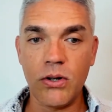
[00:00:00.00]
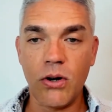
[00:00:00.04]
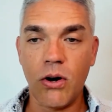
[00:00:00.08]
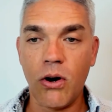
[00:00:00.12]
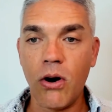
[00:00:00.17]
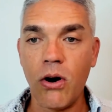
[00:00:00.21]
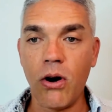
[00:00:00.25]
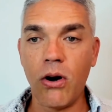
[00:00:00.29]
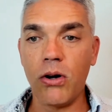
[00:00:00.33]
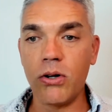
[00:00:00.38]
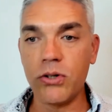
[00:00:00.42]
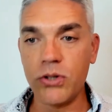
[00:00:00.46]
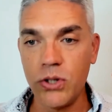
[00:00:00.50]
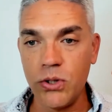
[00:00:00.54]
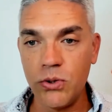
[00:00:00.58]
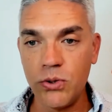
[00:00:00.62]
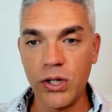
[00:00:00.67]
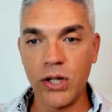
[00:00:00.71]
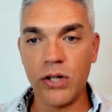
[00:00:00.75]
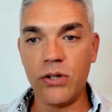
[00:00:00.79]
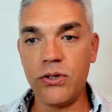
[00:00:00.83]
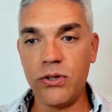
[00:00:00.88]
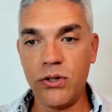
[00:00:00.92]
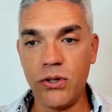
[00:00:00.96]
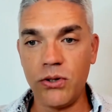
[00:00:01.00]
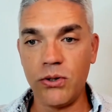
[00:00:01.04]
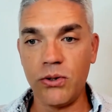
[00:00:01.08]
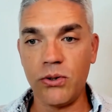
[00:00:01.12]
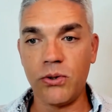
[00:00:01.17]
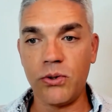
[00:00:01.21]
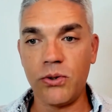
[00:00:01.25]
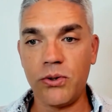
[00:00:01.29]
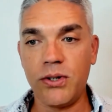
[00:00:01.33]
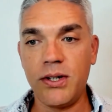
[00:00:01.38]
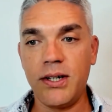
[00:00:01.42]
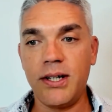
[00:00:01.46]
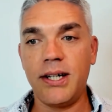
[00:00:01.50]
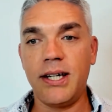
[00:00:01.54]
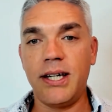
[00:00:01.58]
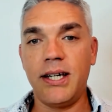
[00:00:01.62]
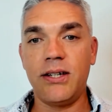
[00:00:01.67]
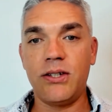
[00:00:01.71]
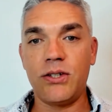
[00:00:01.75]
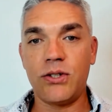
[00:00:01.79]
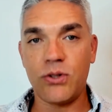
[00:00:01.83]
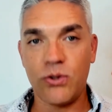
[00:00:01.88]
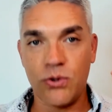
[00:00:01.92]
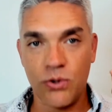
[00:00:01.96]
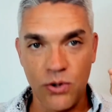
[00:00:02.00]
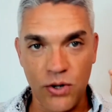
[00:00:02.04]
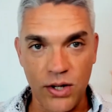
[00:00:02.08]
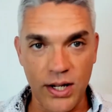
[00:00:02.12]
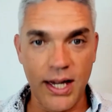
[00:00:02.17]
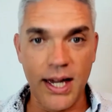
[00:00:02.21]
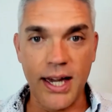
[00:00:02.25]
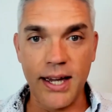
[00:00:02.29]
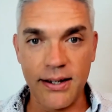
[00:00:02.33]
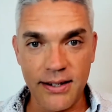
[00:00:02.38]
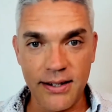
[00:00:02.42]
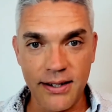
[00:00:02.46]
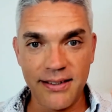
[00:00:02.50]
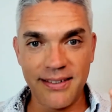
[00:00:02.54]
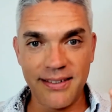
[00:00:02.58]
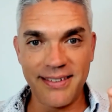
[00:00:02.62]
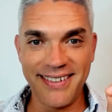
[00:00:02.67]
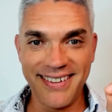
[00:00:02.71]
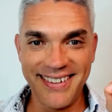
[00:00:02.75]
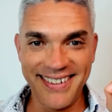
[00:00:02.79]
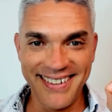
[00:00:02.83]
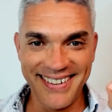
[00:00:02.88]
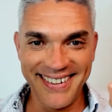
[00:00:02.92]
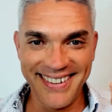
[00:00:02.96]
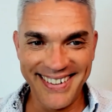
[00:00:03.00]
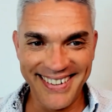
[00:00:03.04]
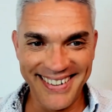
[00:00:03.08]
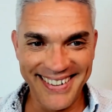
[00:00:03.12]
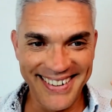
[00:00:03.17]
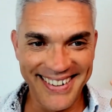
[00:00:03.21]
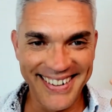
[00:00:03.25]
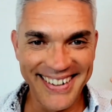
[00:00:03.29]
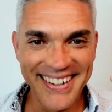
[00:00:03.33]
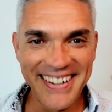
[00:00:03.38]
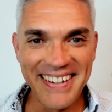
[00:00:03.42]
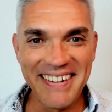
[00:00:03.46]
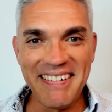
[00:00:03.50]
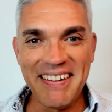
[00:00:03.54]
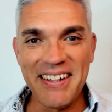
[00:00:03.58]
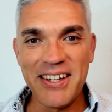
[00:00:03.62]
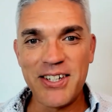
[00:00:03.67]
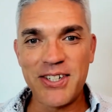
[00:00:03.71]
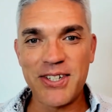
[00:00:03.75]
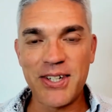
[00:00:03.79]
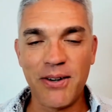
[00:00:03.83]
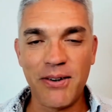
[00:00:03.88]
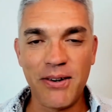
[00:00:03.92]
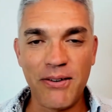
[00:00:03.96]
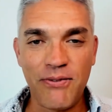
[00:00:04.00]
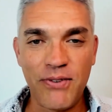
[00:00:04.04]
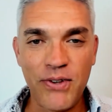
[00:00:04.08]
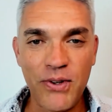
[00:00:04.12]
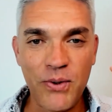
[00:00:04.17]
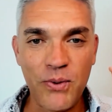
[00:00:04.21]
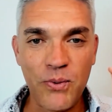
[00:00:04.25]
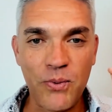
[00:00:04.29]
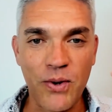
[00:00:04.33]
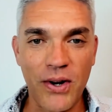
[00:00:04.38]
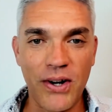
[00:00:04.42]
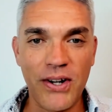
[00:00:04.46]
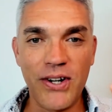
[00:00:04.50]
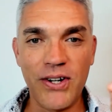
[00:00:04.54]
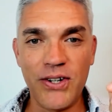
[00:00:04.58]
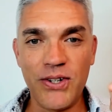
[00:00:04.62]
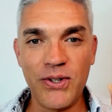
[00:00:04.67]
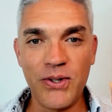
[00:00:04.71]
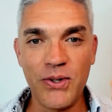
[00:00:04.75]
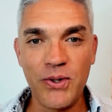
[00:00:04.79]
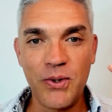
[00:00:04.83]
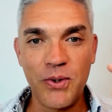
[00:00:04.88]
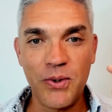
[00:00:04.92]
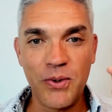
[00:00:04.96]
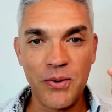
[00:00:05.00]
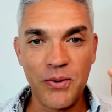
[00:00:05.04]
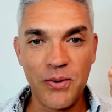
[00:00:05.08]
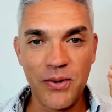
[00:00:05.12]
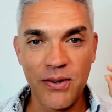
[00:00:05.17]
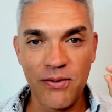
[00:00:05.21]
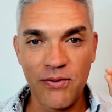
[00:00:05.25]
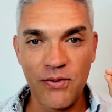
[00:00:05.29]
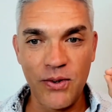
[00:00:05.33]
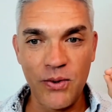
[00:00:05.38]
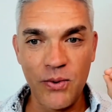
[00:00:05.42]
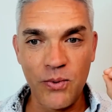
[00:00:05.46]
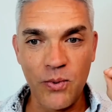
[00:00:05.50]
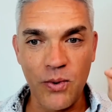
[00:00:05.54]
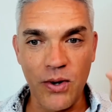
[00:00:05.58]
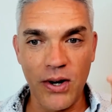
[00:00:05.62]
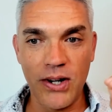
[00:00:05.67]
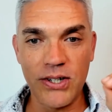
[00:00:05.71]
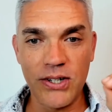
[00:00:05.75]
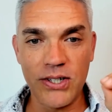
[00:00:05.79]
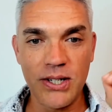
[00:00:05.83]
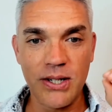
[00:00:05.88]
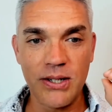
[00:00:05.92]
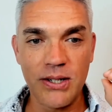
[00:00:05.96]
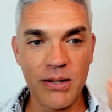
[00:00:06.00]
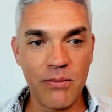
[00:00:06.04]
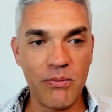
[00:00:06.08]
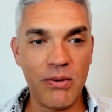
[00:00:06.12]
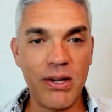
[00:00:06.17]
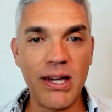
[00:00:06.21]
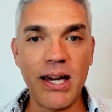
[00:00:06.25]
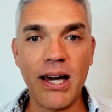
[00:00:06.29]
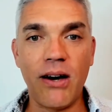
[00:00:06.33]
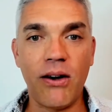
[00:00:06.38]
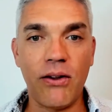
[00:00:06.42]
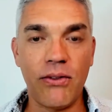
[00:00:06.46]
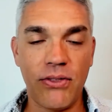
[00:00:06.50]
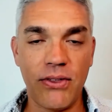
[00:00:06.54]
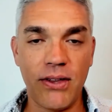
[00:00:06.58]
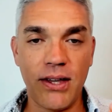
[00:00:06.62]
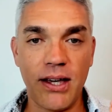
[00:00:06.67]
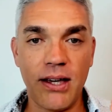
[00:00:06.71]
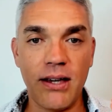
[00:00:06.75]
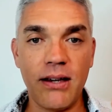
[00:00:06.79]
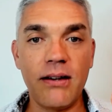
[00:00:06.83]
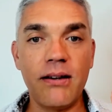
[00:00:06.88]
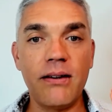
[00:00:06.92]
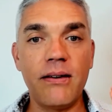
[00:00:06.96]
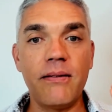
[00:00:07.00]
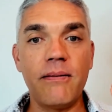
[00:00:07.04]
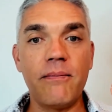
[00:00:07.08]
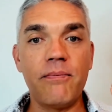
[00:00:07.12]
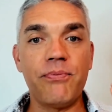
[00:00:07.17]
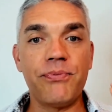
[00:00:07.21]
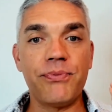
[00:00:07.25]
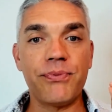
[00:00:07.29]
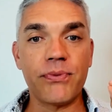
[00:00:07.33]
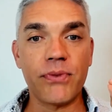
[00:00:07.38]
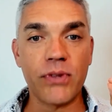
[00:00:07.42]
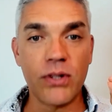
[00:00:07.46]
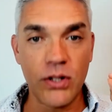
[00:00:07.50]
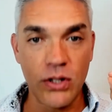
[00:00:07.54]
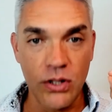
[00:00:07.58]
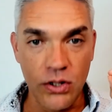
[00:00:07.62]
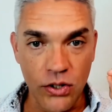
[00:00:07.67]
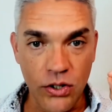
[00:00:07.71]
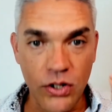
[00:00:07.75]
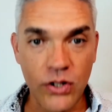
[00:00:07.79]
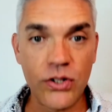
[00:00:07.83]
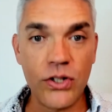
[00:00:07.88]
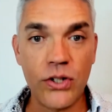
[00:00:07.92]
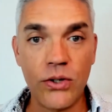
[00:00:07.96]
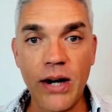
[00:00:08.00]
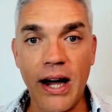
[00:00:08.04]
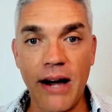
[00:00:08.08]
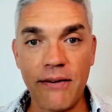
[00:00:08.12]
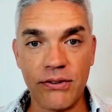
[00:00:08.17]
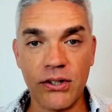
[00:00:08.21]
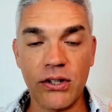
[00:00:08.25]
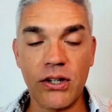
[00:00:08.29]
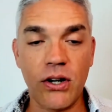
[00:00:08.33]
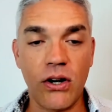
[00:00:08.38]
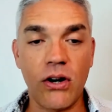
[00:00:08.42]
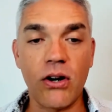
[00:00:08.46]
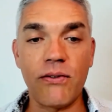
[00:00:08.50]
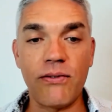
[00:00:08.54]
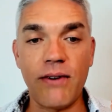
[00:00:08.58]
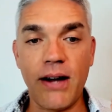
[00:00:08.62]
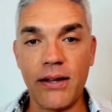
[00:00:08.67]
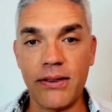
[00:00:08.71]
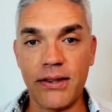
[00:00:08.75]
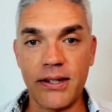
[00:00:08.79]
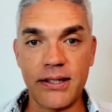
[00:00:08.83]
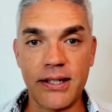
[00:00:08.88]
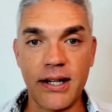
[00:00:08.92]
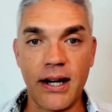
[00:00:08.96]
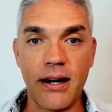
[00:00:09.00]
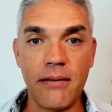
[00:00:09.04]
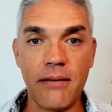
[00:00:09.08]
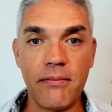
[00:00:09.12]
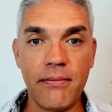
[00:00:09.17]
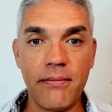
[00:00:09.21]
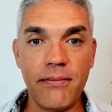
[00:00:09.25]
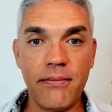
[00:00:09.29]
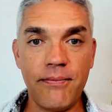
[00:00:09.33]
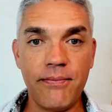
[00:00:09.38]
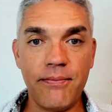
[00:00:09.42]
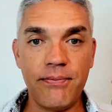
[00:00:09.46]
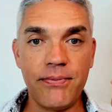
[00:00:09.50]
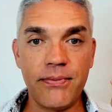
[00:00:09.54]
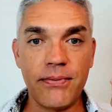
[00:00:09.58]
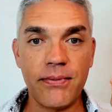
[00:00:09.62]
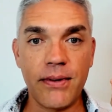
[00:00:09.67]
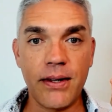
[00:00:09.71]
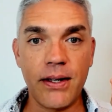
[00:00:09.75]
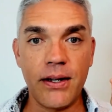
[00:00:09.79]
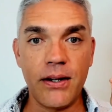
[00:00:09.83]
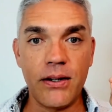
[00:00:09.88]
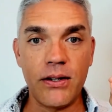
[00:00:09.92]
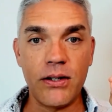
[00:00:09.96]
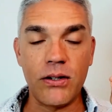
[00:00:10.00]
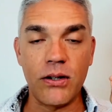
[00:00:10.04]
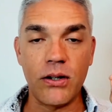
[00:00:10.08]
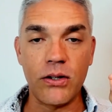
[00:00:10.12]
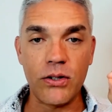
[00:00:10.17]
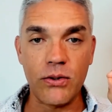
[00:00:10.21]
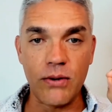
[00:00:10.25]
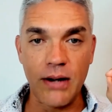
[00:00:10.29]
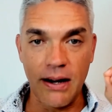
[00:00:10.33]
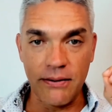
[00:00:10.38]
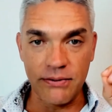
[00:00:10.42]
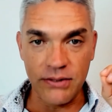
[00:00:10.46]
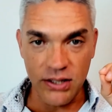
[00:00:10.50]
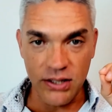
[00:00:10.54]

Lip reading: all you can do is create. So if you want to be healthy, you have to carve out the time. You have